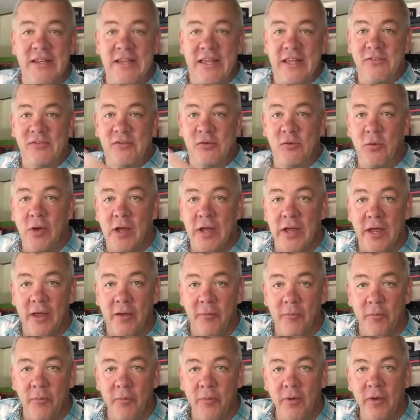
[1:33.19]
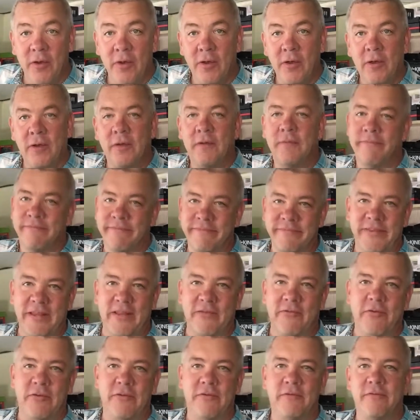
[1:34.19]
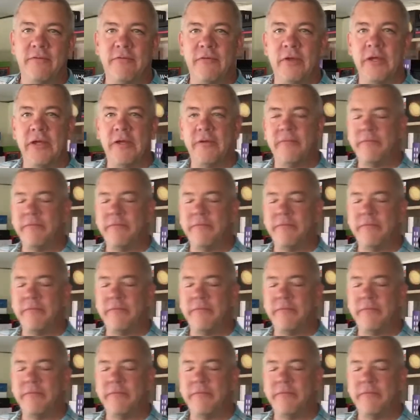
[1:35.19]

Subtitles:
Guess who I am? David, right?